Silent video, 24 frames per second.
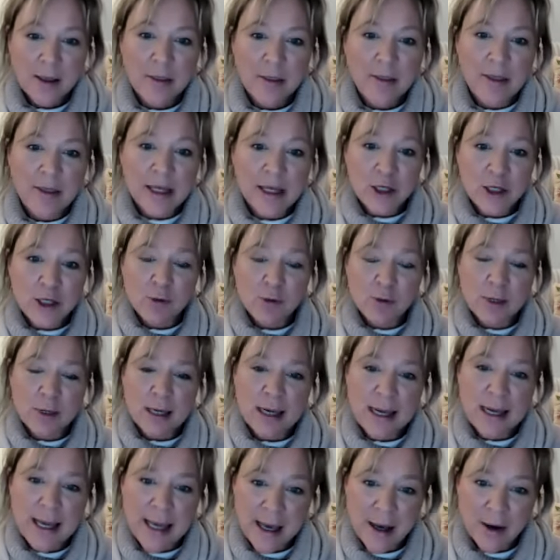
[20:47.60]
then you
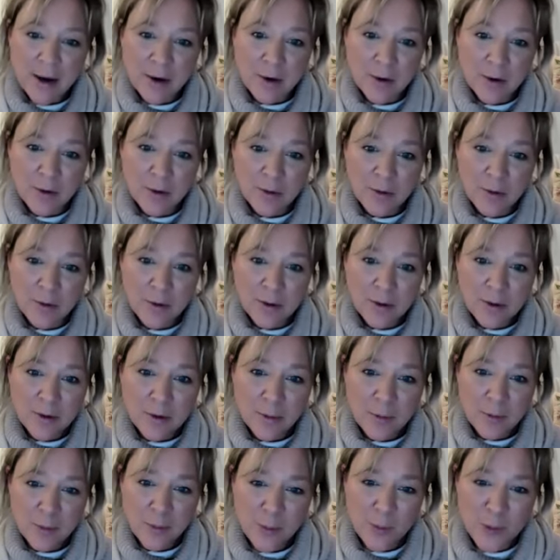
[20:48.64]
allow
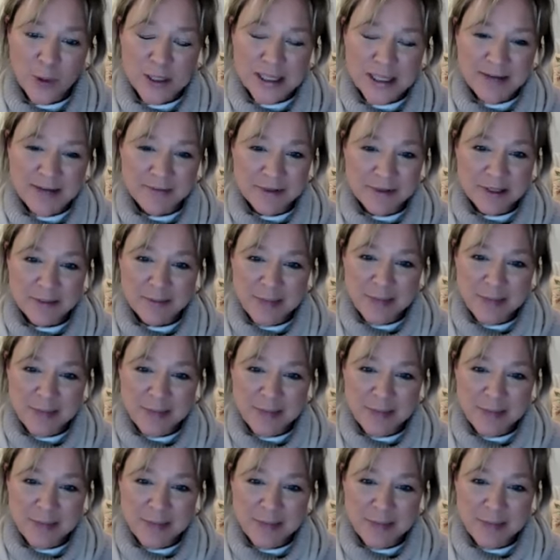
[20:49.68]
whatever's